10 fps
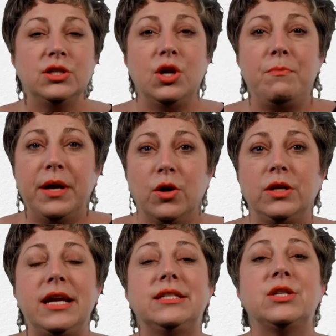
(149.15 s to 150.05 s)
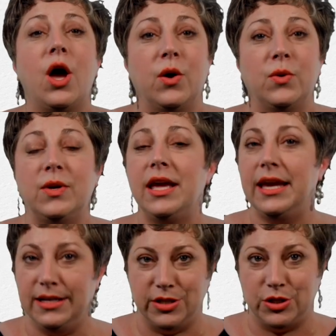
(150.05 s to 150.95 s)
to build its own
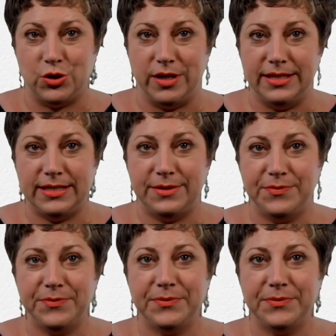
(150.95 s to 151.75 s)
industries.